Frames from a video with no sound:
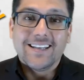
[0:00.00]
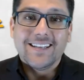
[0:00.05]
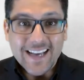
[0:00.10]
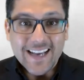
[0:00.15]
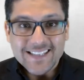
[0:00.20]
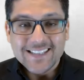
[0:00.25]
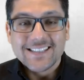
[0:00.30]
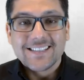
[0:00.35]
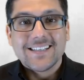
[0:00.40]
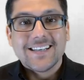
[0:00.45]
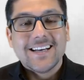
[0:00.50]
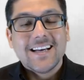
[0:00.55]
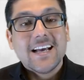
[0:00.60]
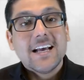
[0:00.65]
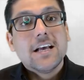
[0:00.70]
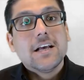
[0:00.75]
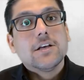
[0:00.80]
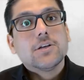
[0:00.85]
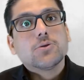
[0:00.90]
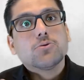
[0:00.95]
Yes,
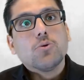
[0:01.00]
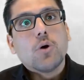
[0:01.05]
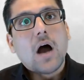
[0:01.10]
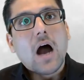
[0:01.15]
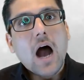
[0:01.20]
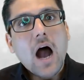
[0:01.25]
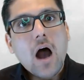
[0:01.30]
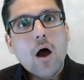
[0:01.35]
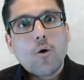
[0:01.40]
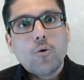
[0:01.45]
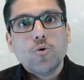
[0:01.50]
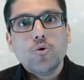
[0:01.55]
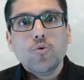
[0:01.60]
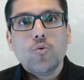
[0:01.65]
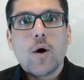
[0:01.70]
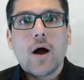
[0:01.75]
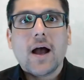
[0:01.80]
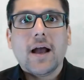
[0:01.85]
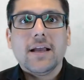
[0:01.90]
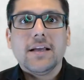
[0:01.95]
so how
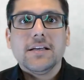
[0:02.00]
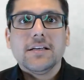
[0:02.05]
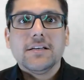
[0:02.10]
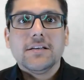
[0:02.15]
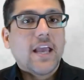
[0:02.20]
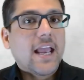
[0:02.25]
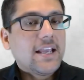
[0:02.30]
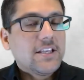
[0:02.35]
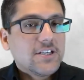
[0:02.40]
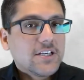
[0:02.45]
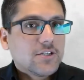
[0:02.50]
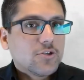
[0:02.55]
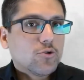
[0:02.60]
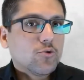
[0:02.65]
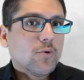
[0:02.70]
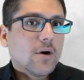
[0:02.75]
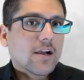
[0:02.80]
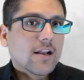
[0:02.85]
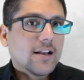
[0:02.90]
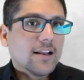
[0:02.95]
do I change it
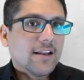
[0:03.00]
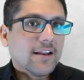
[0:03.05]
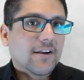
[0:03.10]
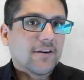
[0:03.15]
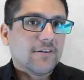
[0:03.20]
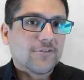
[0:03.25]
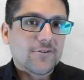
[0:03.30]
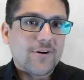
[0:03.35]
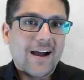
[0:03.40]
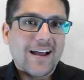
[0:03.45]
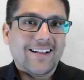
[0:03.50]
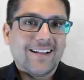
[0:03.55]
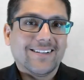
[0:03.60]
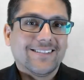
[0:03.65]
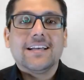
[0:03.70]
to a clinical trial?